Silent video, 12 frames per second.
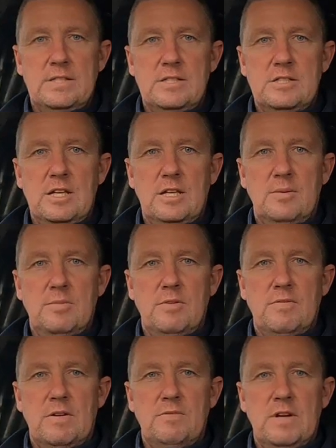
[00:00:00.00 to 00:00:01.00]
to seek a bit
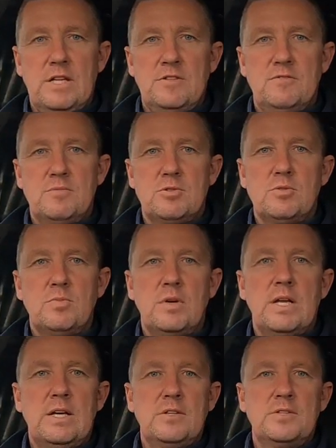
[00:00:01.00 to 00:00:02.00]
of advice from
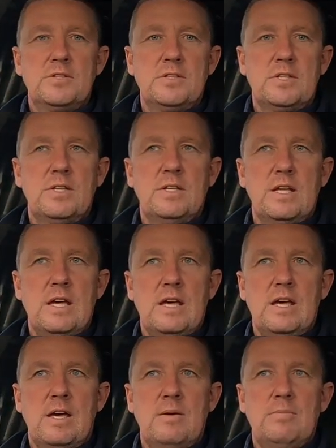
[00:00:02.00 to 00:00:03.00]
someone else.
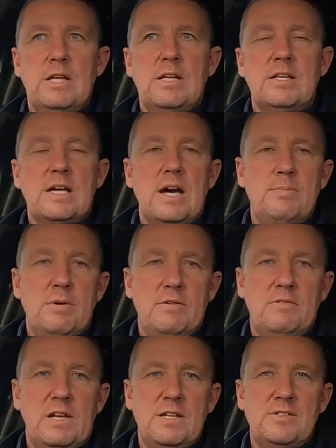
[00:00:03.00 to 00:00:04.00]
Needed
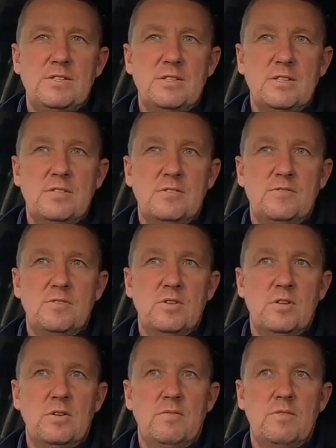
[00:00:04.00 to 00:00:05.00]
IPAF licenses
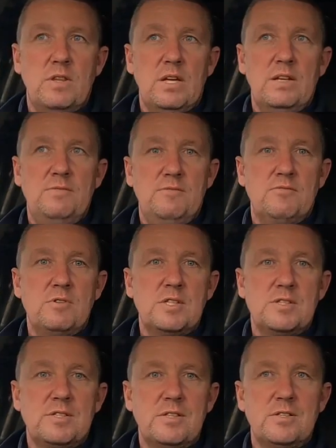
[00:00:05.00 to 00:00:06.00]
for the lift, for
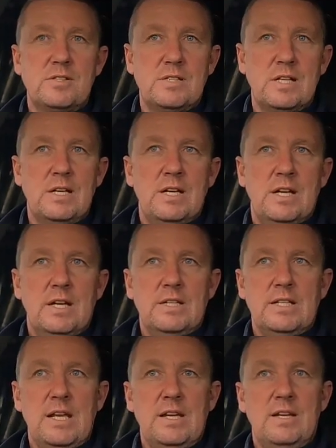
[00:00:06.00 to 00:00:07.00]
instance.
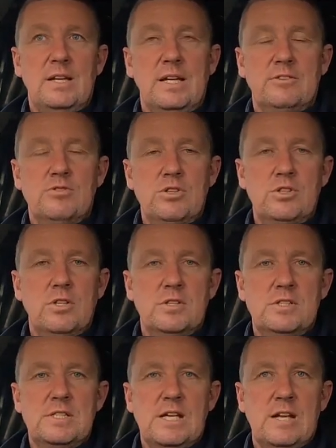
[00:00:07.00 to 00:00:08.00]
Needed an electrician on
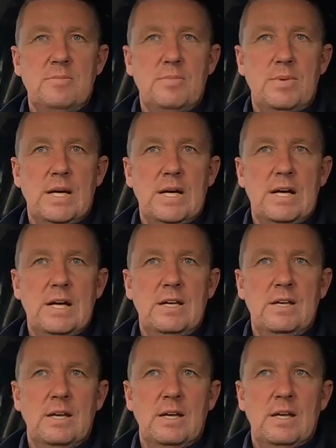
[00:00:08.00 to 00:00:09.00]

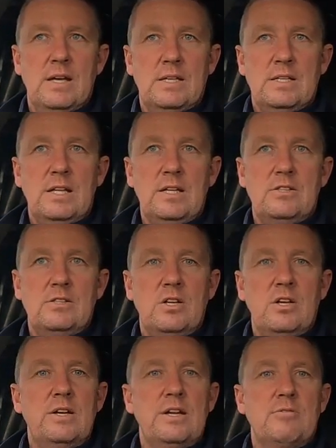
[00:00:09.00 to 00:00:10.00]
standby. Needed to
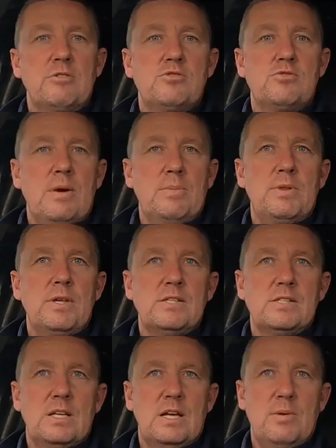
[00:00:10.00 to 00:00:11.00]
learn how to strap
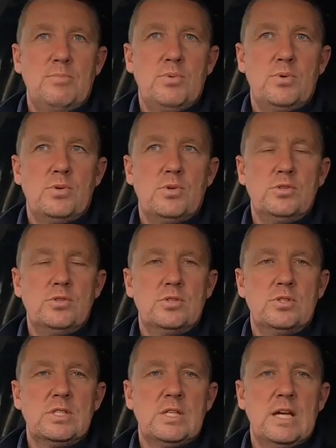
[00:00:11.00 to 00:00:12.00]
things to
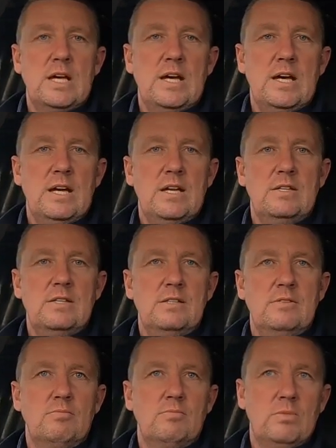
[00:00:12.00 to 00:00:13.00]
lampposts. And
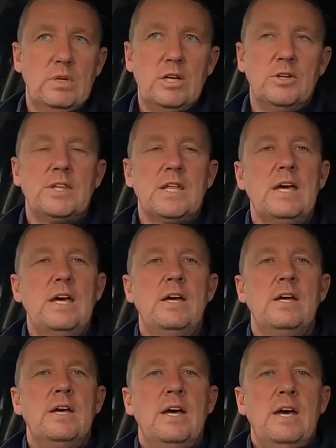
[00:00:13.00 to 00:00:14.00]
we got there.
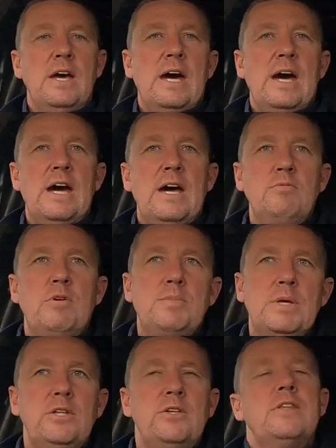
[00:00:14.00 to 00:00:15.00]
And we
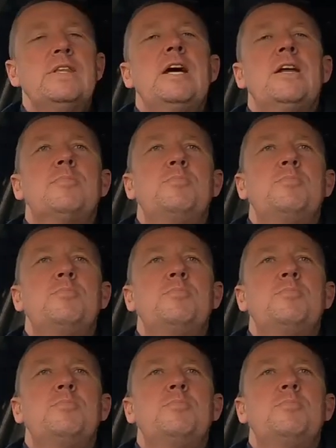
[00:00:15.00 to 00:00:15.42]
built on that,